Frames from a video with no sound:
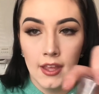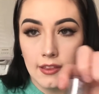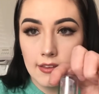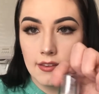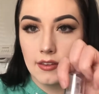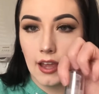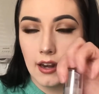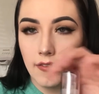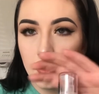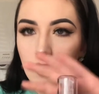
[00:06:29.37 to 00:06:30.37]
this is
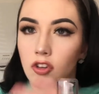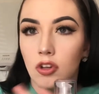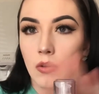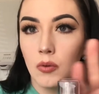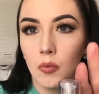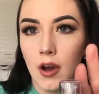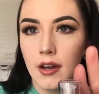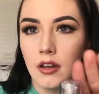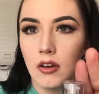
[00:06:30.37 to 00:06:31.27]
kind of like a 2-in-1.